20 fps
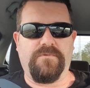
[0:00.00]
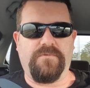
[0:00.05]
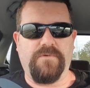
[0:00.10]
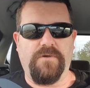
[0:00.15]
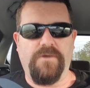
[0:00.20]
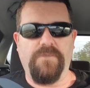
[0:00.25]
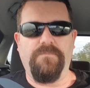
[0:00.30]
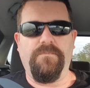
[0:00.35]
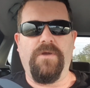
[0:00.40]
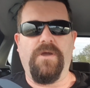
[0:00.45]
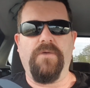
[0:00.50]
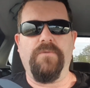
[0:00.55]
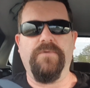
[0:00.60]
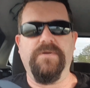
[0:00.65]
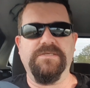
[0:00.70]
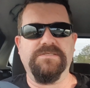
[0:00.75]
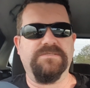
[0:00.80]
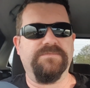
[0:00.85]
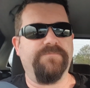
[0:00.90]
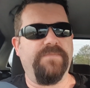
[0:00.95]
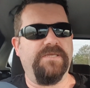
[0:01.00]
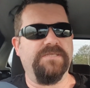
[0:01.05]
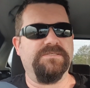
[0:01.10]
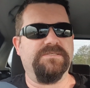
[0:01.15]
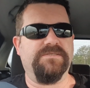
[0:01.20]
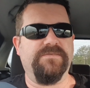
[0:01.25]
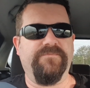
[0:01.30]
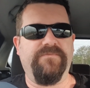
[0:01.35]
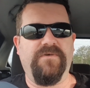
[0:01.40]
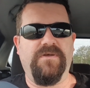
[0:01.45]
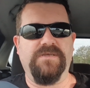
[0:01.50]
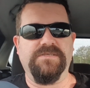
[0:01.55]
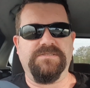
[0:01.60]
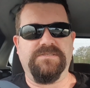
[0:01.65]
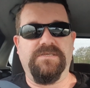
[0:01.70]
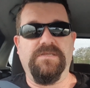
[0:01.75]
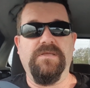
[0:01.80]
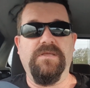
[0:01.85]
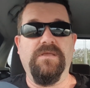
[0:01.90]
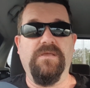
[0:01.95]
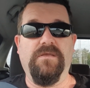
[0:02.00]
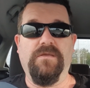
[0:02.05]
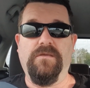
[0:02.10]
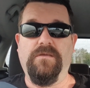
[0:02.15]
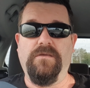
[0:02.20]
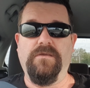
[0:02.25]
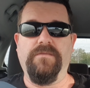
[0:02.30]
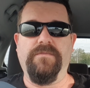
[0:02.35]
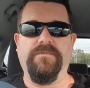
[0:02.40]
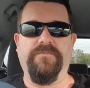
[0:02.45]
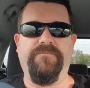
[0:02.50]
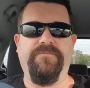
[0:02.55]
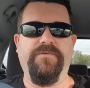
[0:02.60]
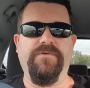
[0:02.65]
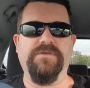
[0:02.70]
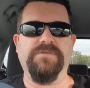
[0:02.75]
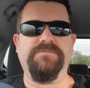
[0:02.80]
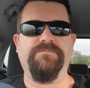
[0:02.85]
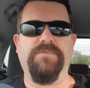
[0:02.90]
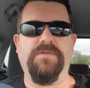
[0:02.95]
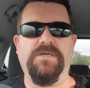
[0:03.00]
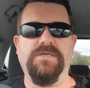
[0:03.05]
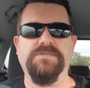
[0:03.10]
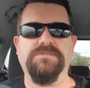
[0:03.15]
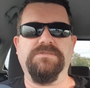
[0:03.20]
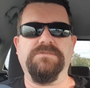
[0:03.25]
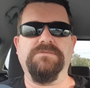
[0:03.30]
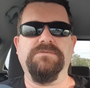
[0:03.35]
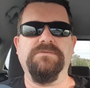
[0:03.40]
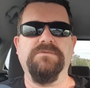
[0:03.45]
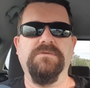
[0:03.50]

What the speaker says: Chrome OS based device in the first place.